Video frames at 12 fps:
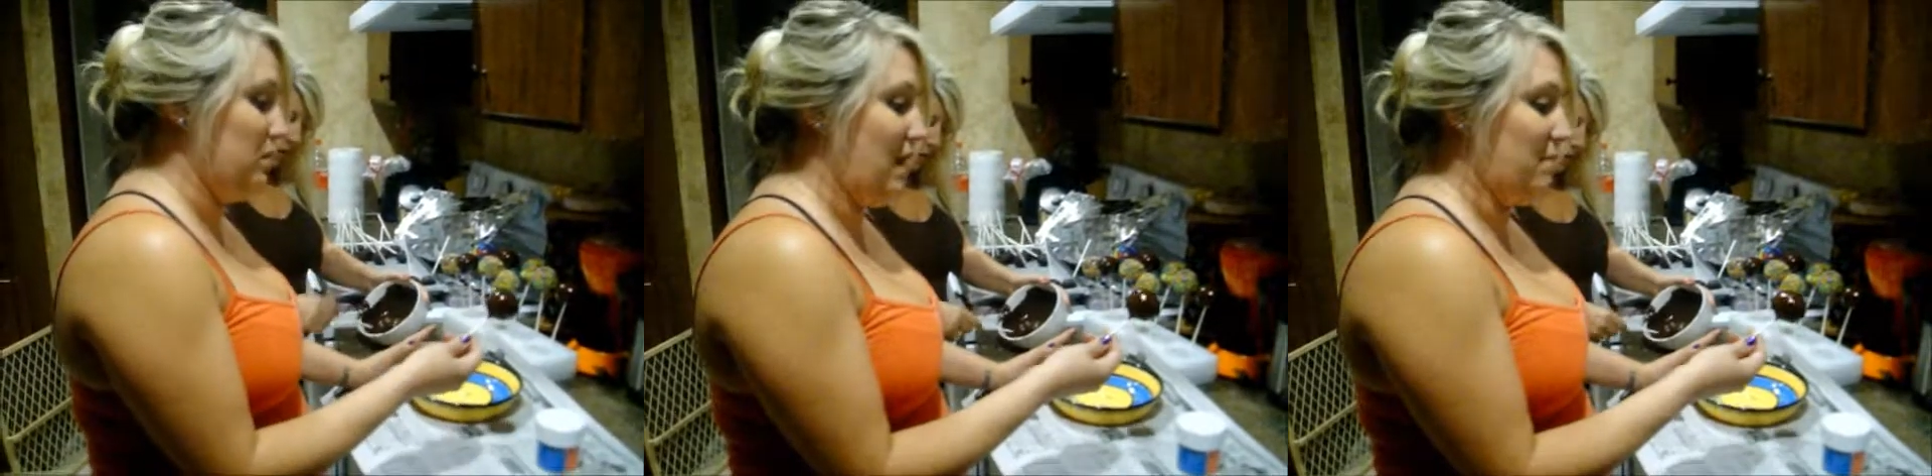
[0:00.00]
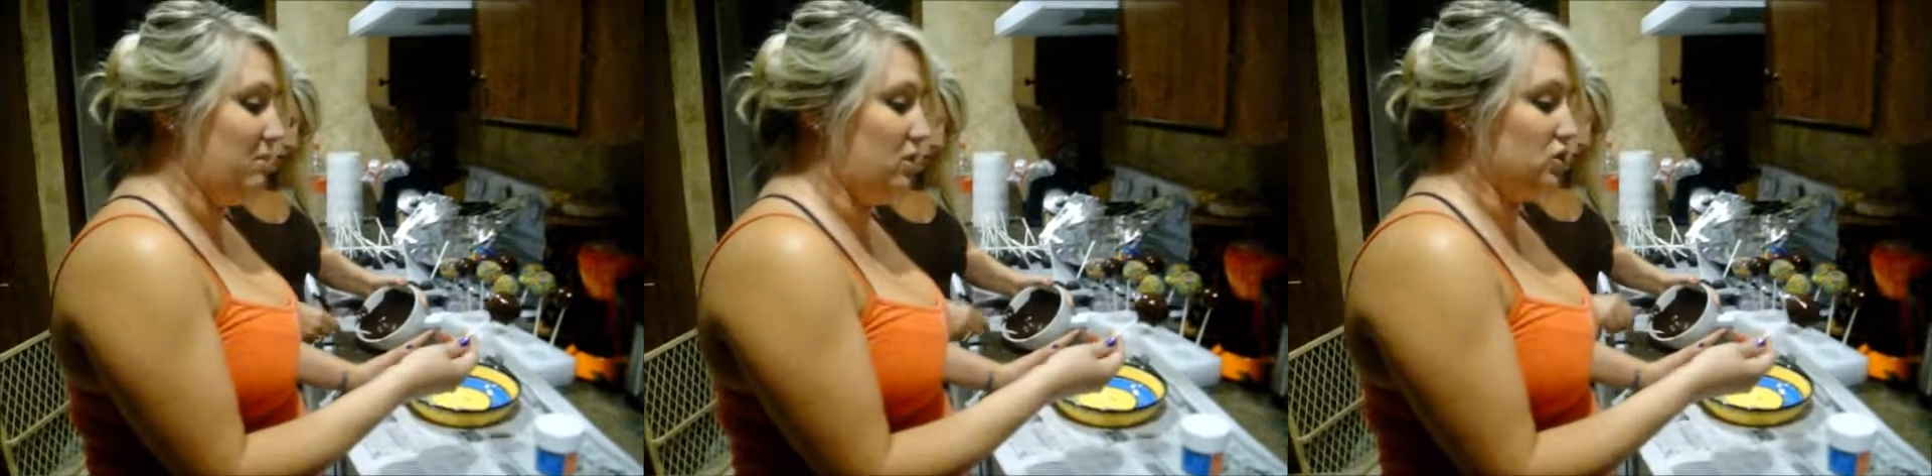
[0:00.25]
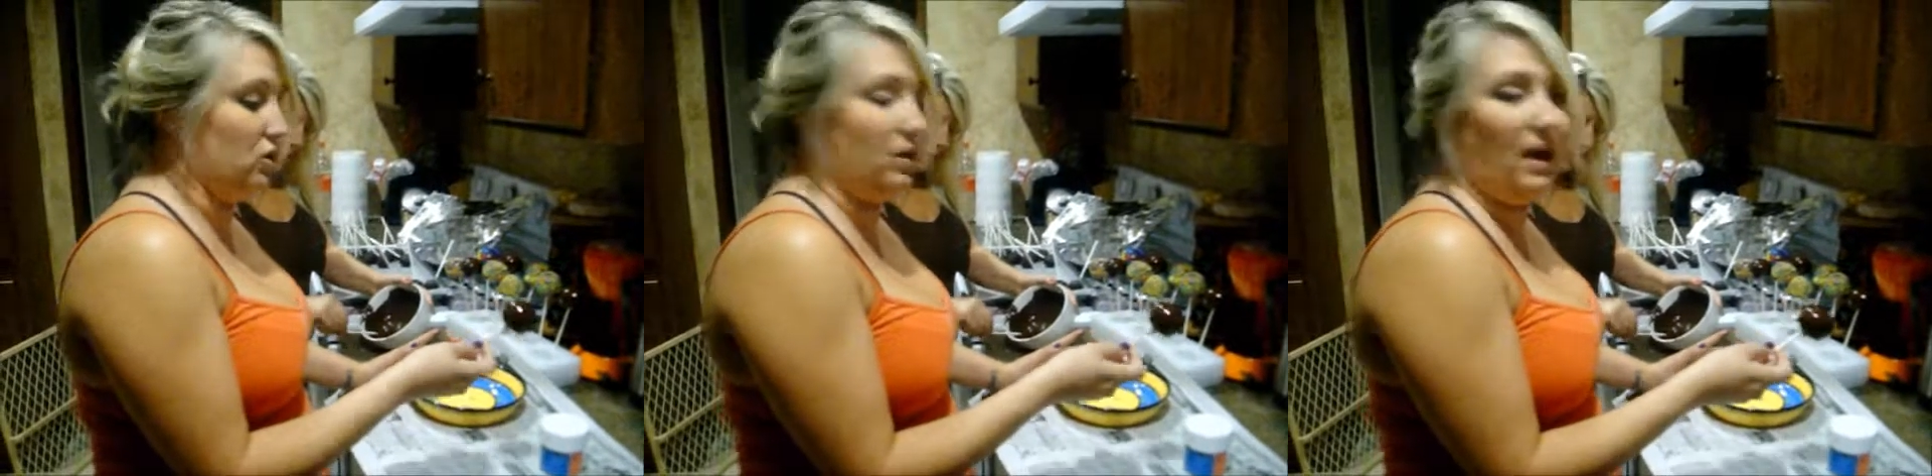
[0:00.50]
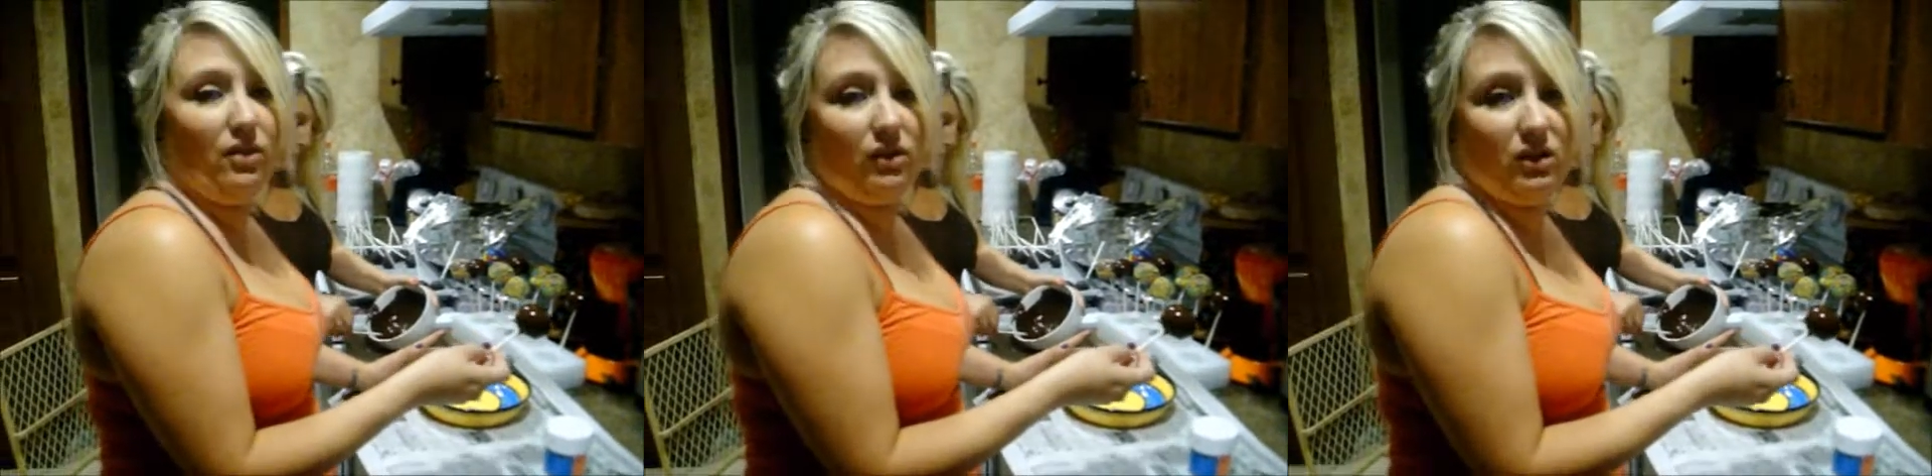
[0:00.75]
but I'm not sure
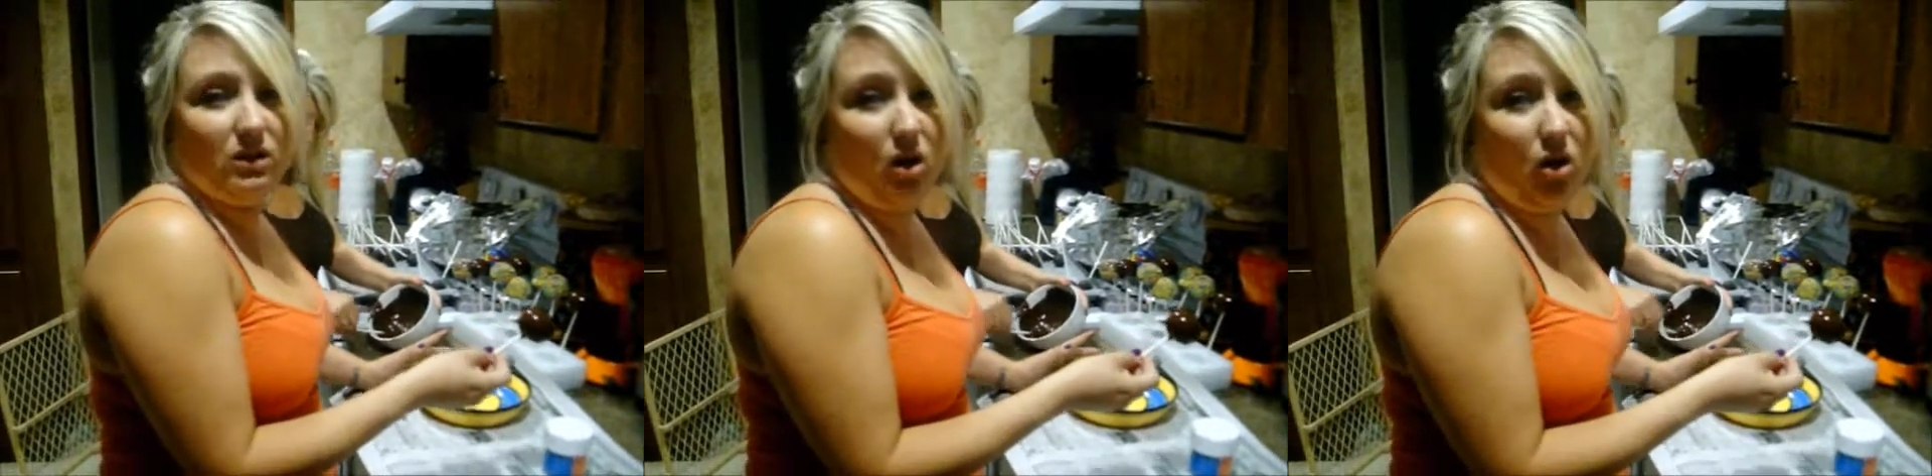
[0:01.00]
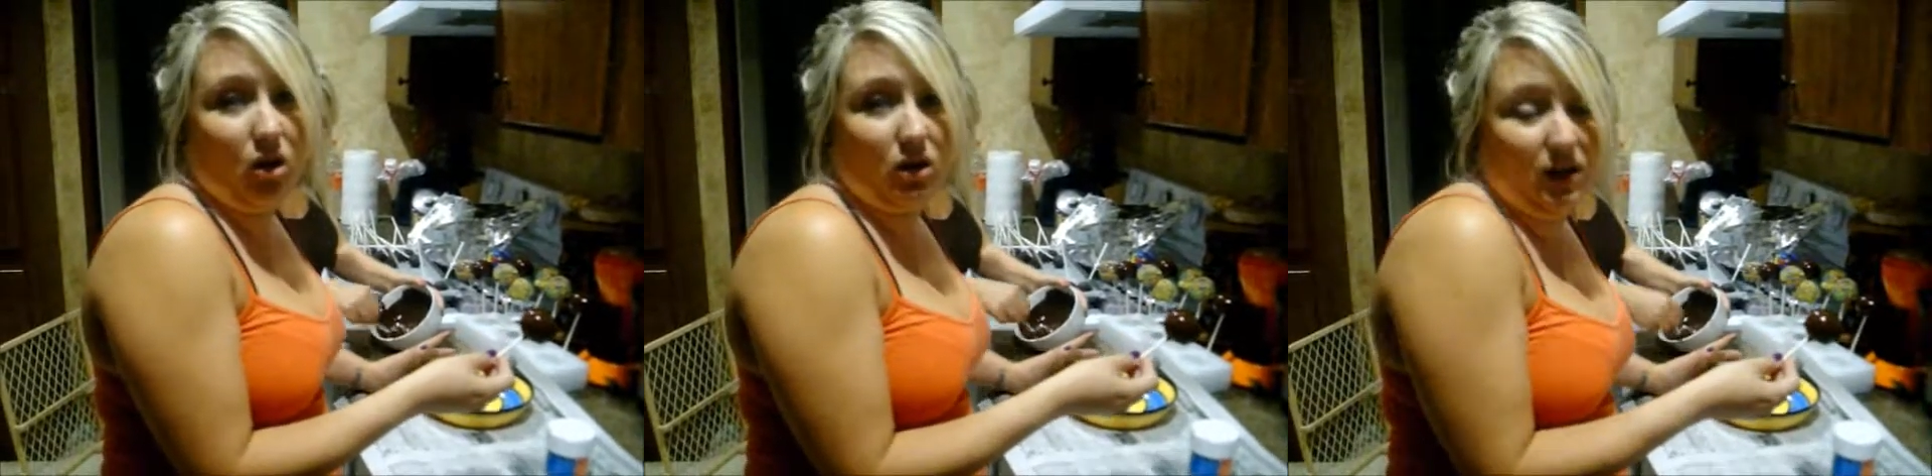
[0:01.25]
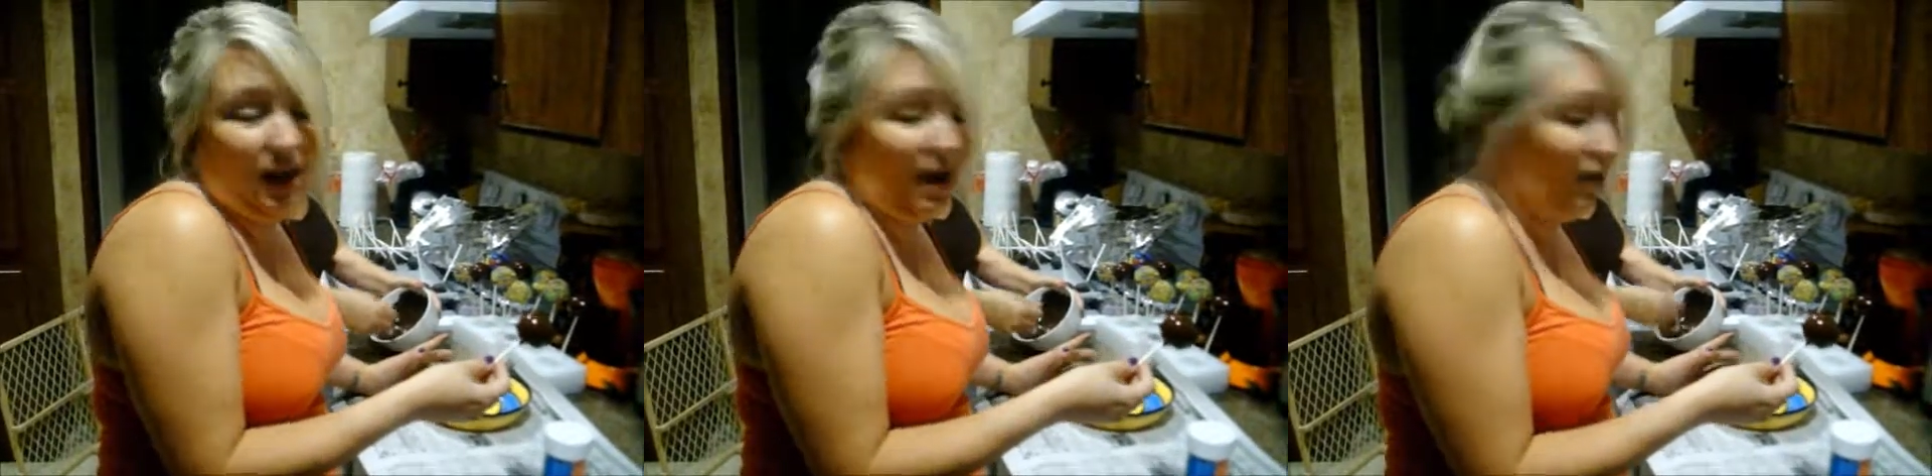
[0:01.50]
how they're going to harden and how